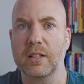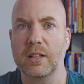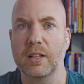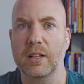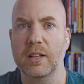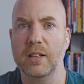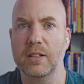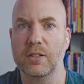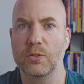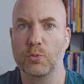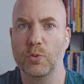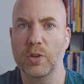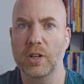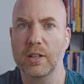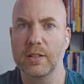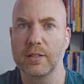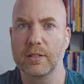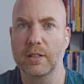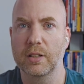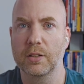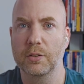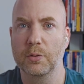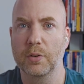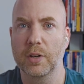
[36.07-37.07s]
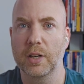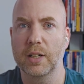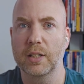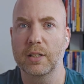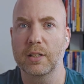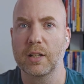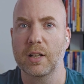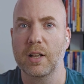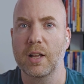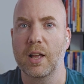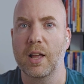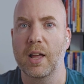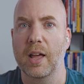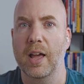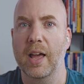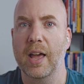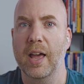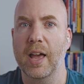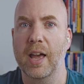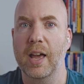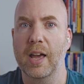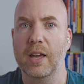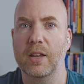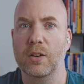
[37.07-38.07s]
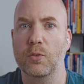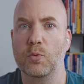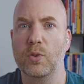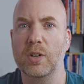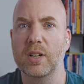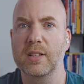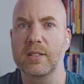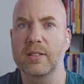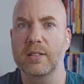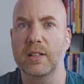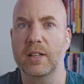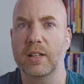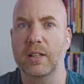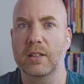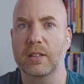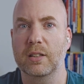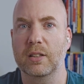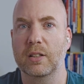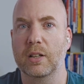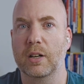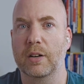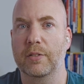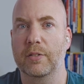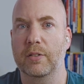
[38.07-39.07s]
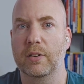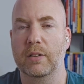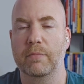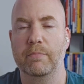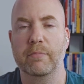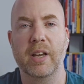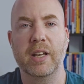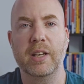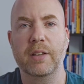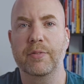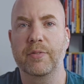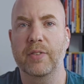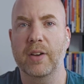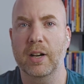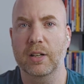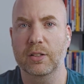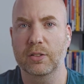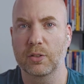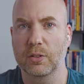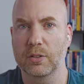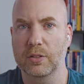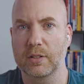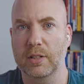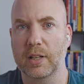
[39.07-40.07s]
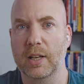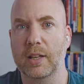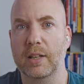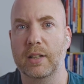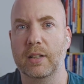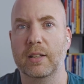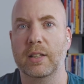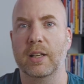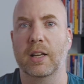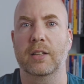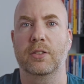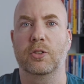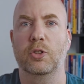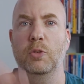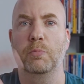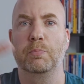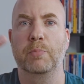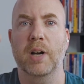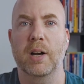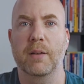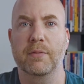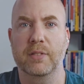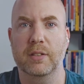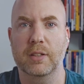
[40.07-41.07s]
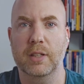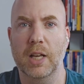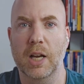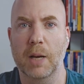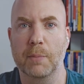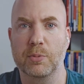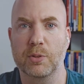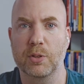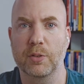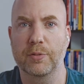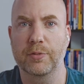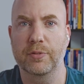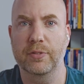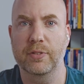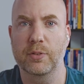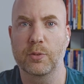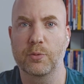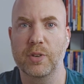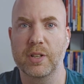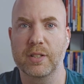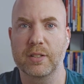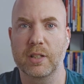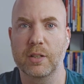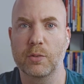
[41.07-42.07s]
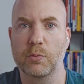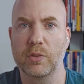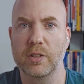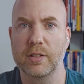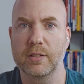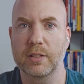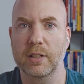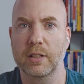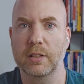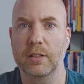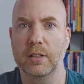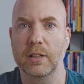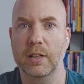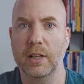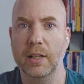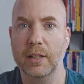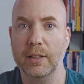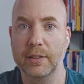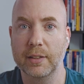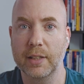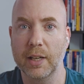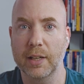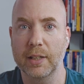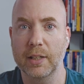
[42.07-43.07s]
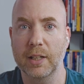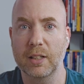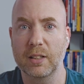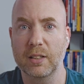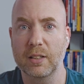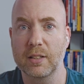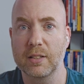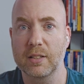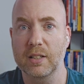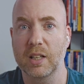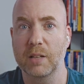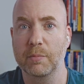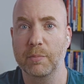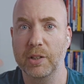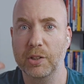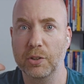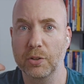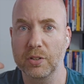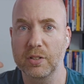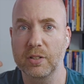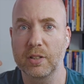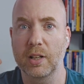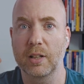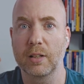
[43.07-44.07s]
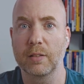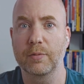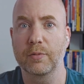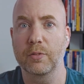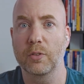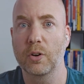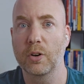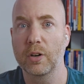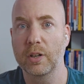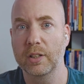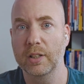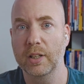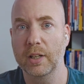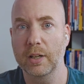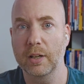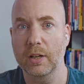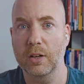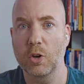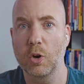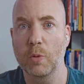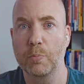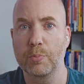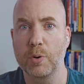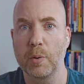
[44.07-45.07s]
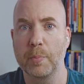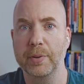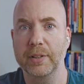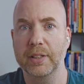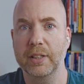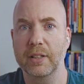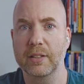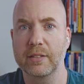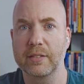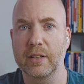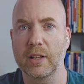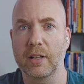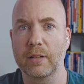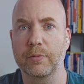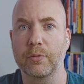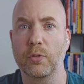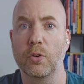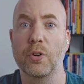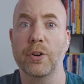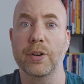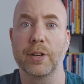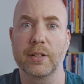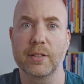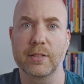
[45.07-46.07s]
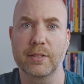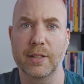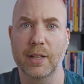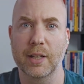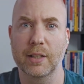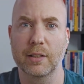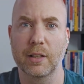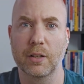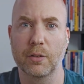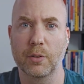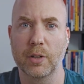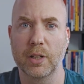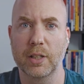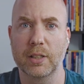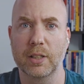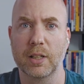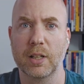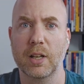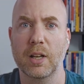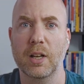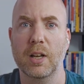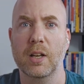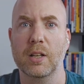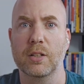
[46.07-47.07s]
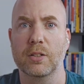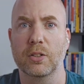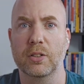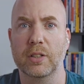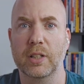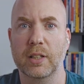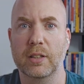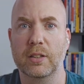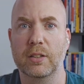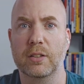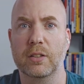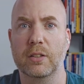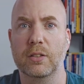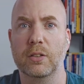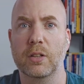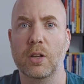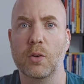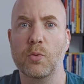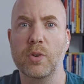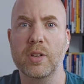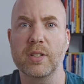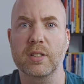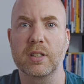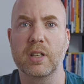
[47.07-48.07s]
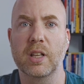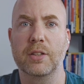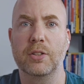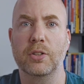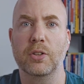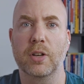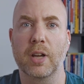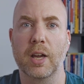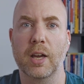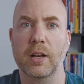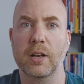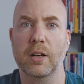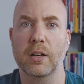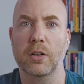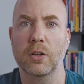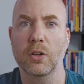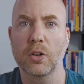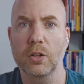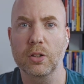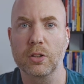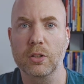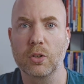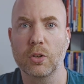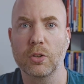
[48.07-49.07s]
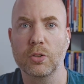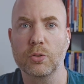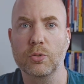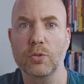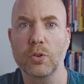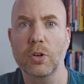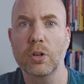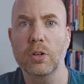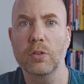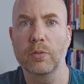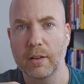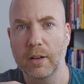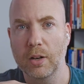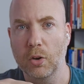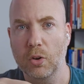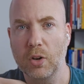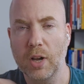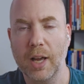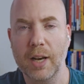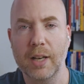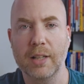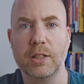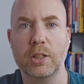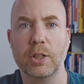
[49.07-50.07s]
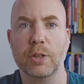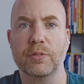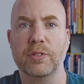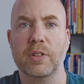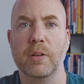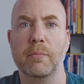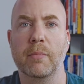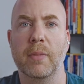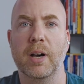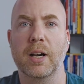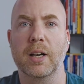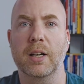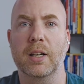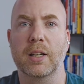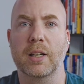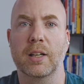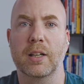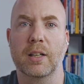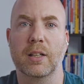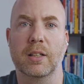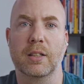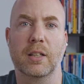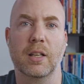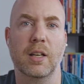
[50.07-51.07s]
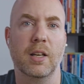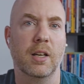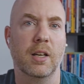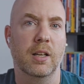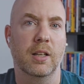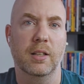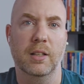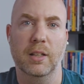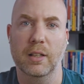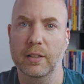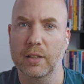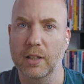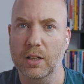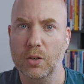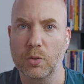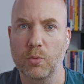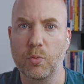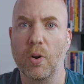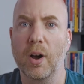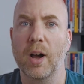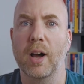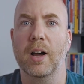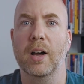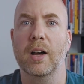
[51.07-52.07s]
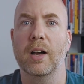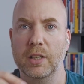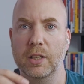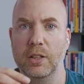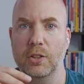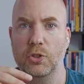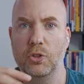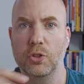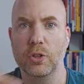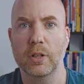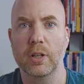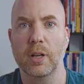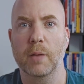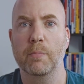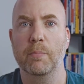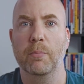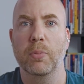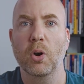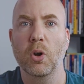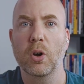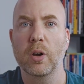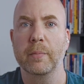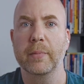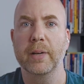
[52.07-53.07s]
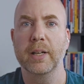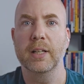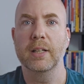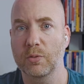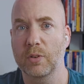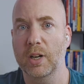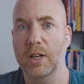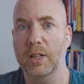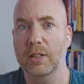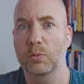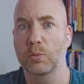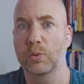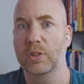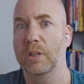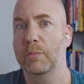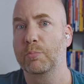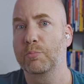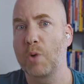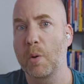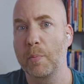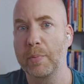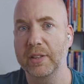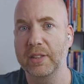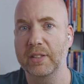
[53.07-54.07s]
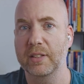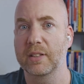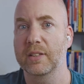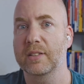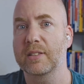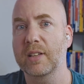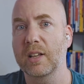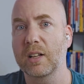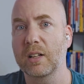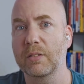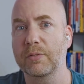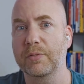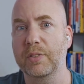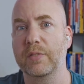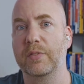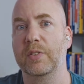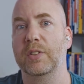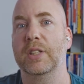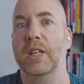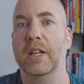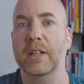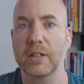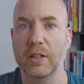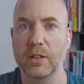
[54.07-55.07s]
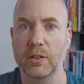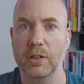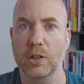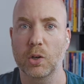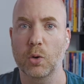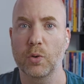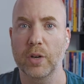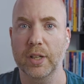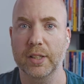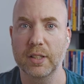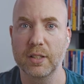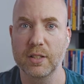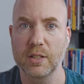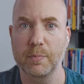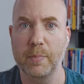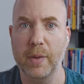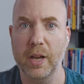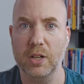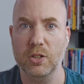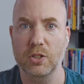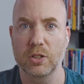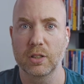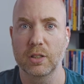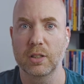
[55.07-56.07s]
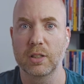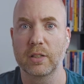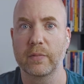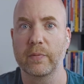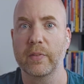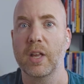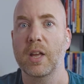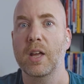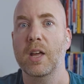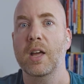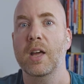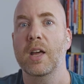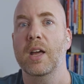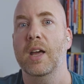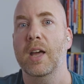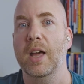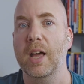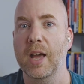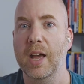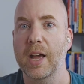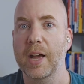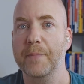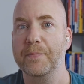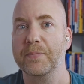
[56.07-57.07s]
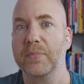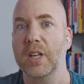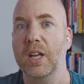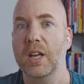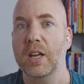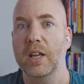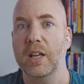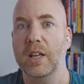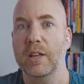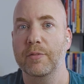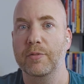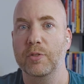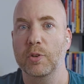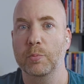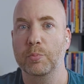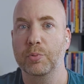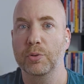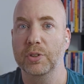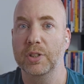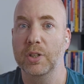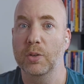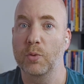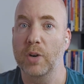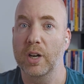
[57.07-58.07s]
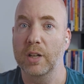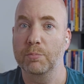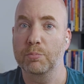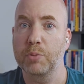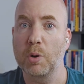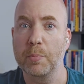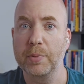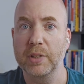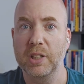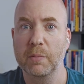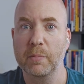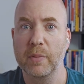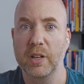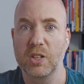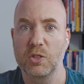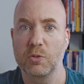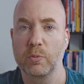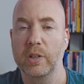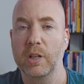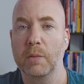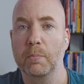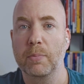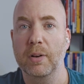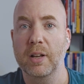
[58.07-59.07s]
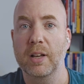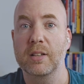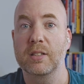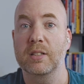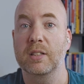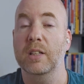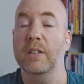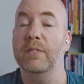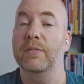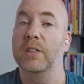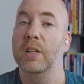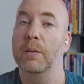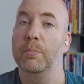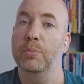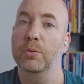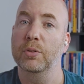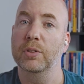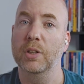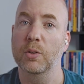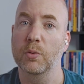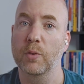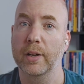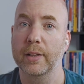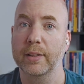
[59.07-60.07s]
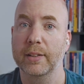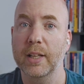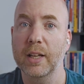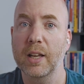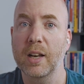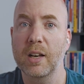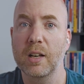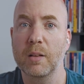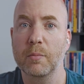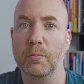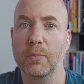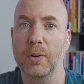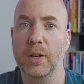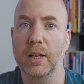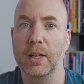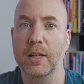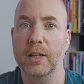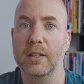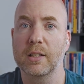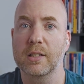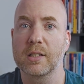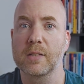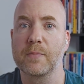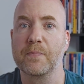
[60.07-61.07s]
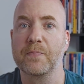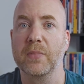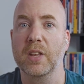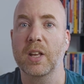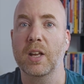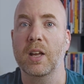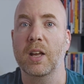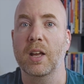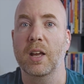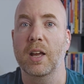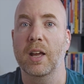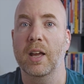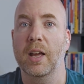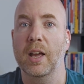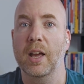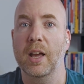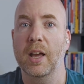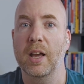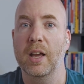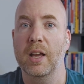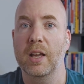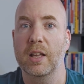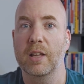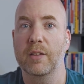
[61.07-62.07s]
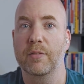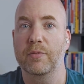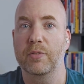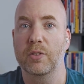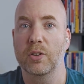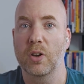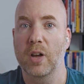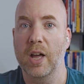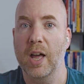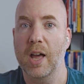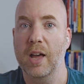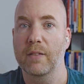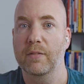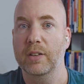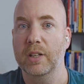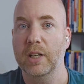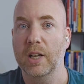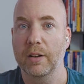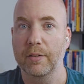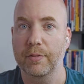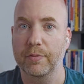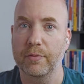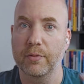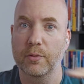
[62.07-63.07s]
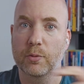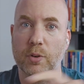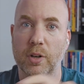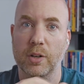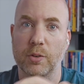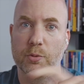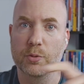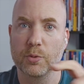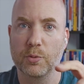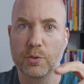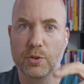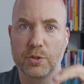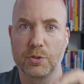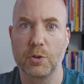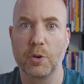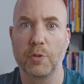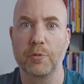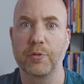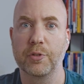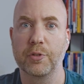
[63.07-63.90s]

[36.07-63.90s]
is real estate, right? And real estate, there are many factors, and there are two types of risk in real estate. Internal, it's going to be in yourself or in the property itself, or external, right? So that the risk that you cannot control, right? Quality of the market, the crime, employment, with the property itself, if you've done the correct inspection, and if you put the right property management in place, if they put the right tenant in place, if you have enough reserve